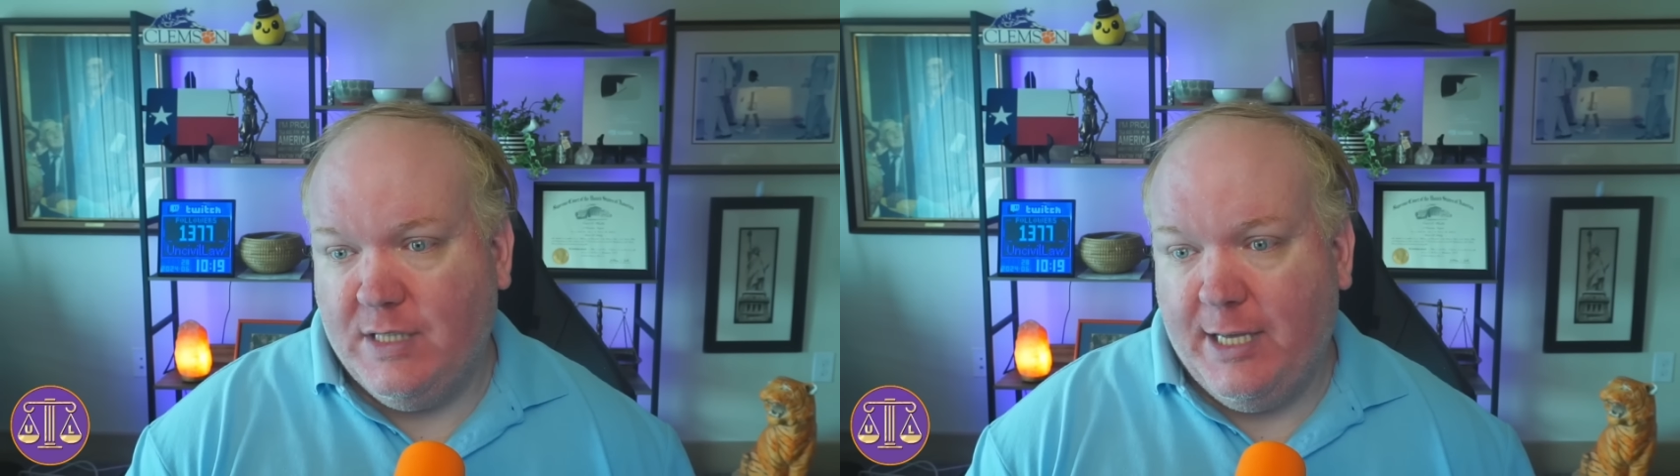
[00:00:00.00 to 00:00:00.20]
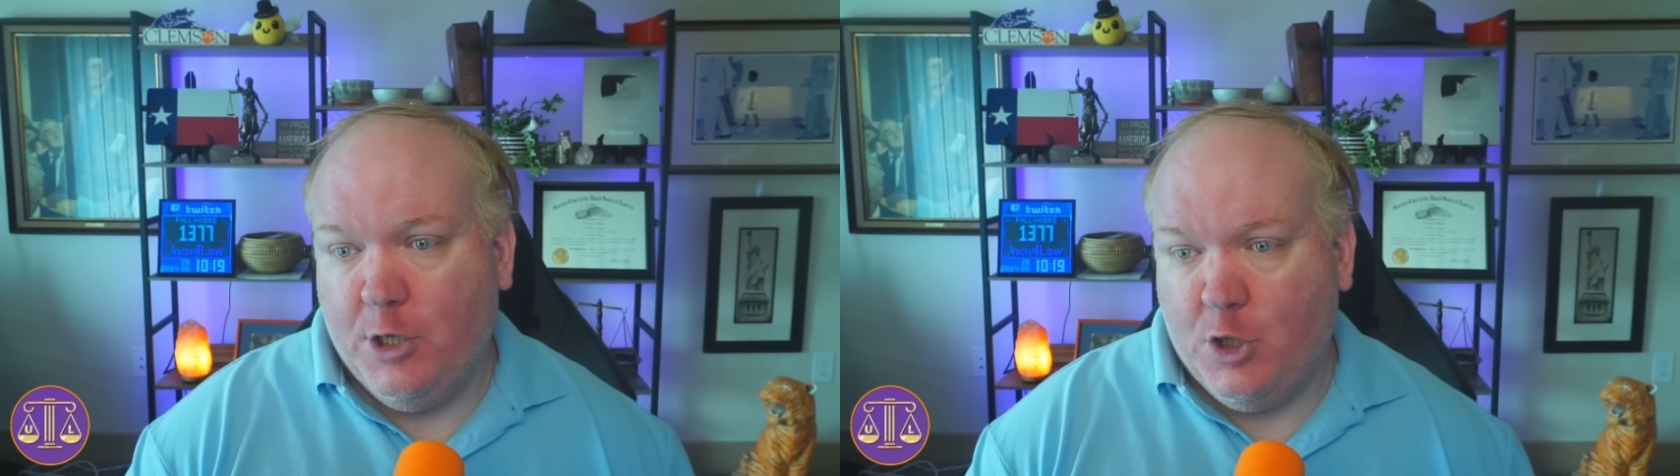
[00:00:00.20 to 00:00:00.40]

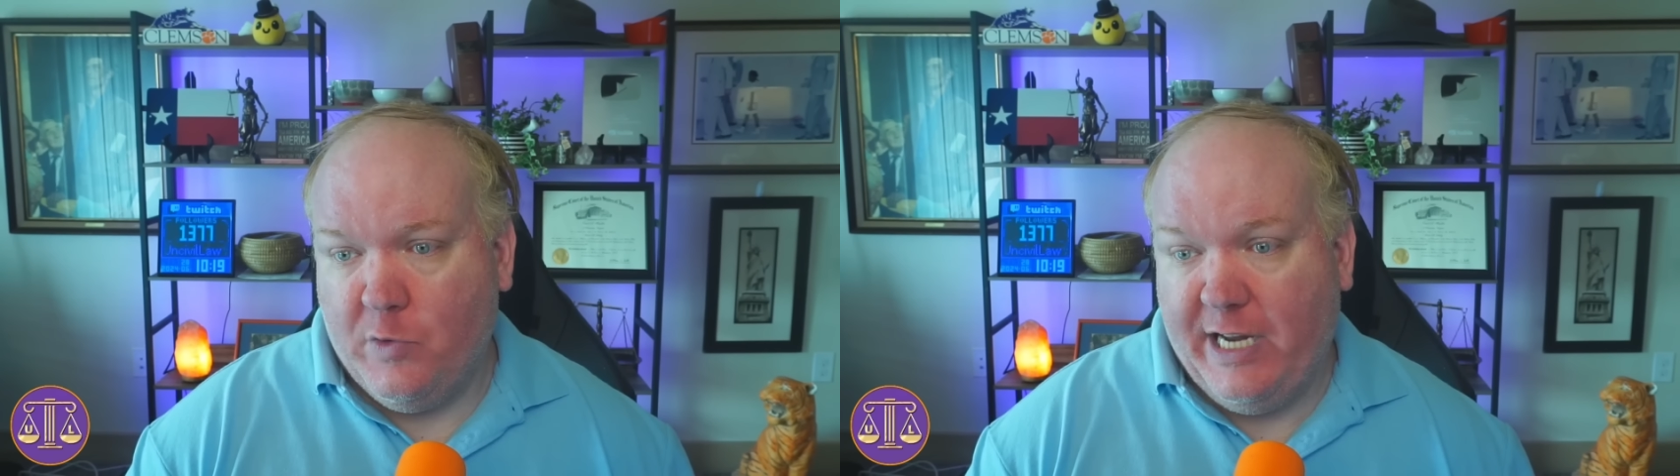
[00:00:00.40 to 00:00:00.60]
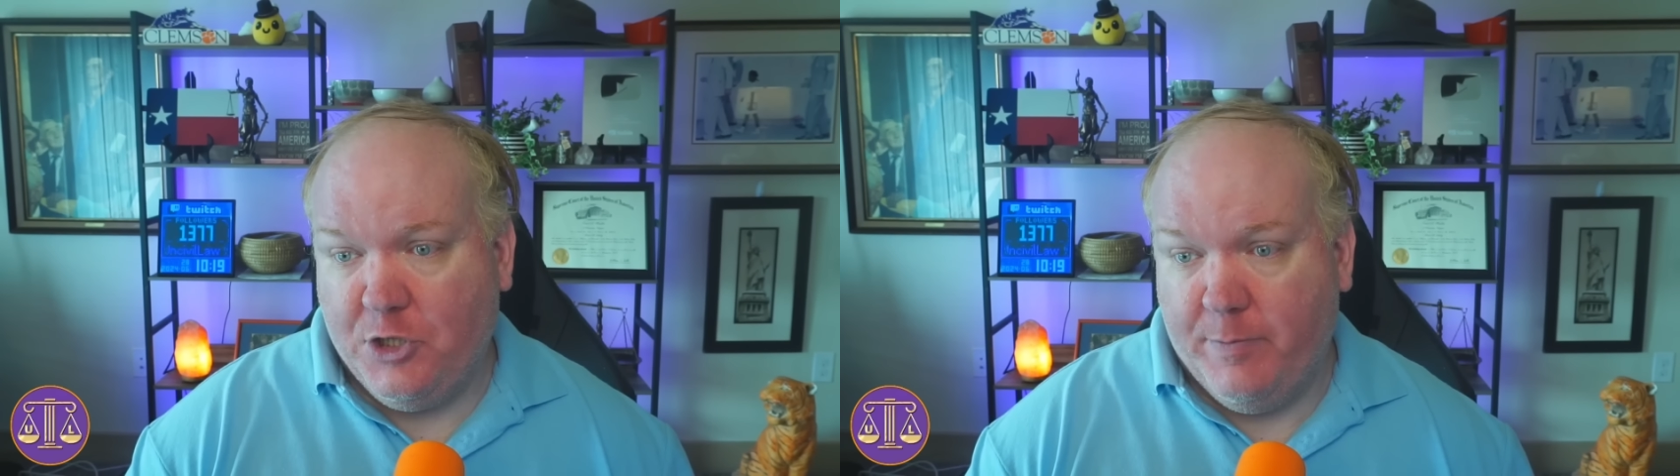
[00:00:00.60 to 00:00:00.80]
that you
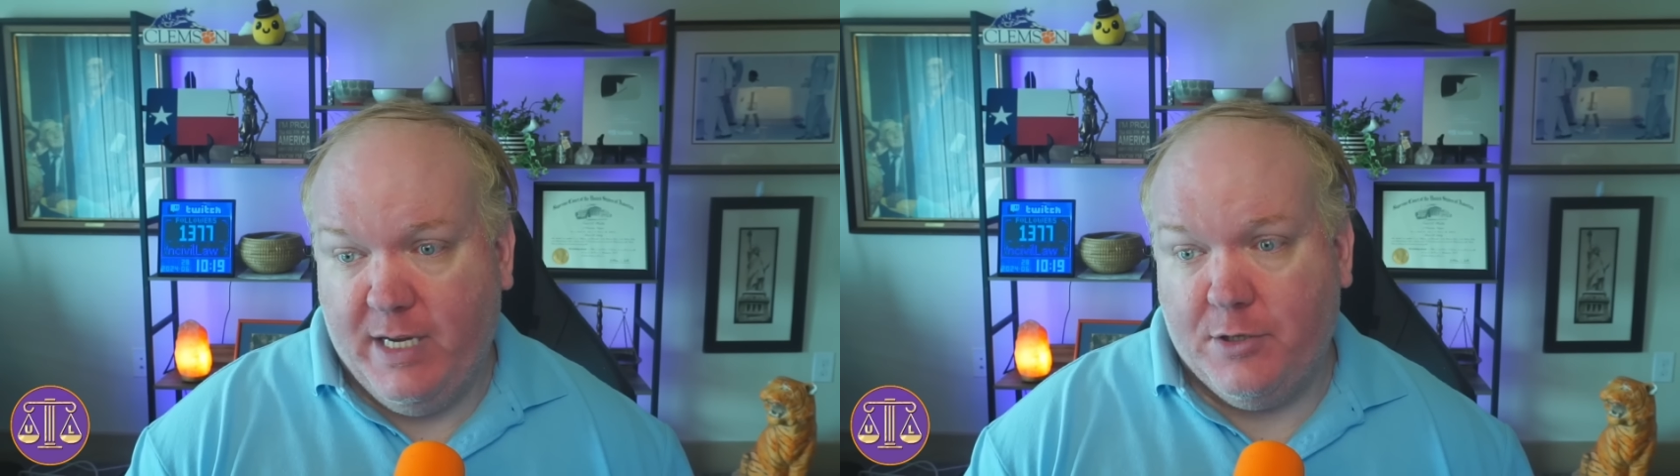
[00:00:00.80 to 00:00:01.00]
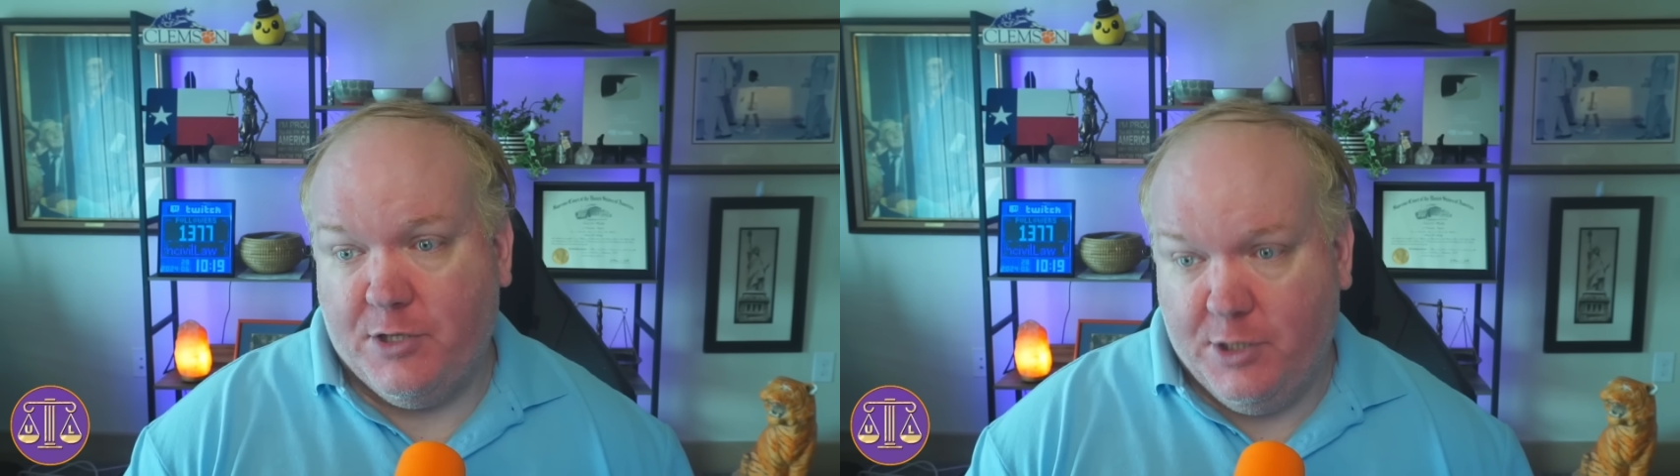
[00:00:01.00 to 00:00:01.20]
create should be
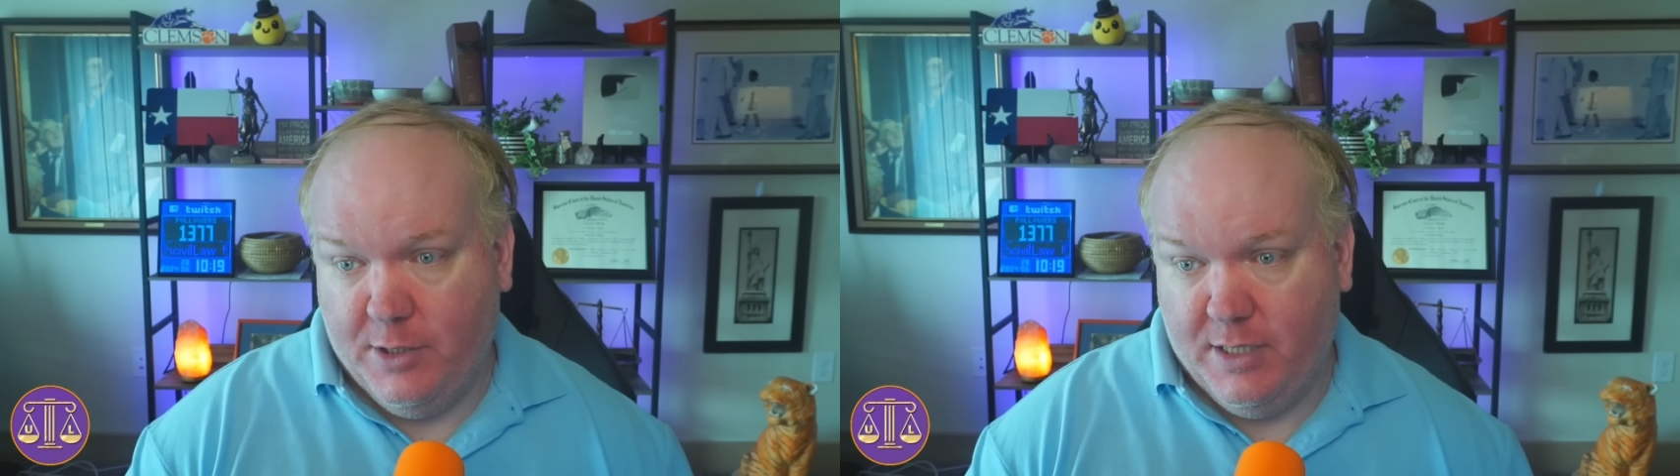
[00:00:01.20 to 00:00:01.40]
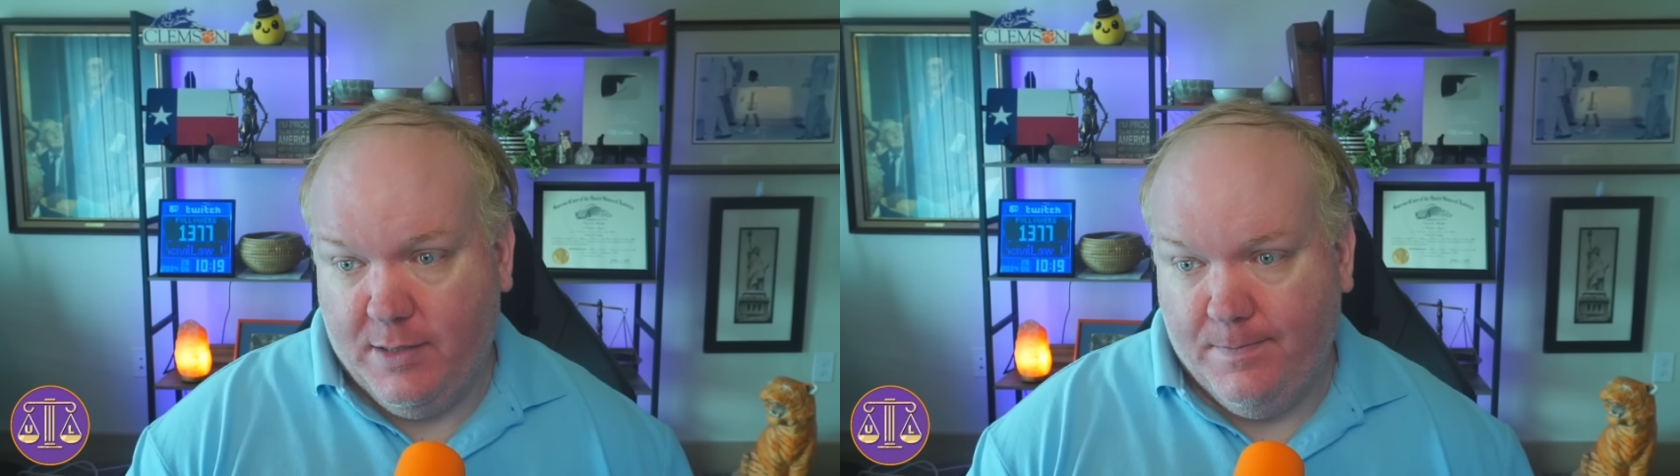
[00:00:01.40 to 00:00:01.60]

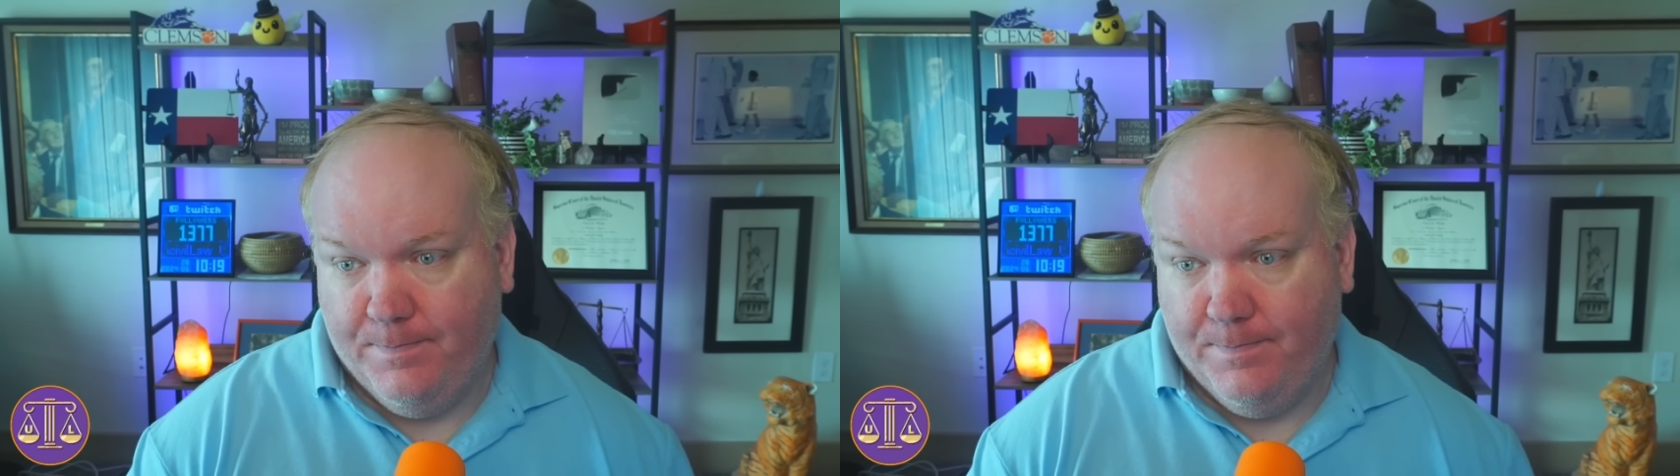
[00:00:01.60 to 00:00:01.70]
understood.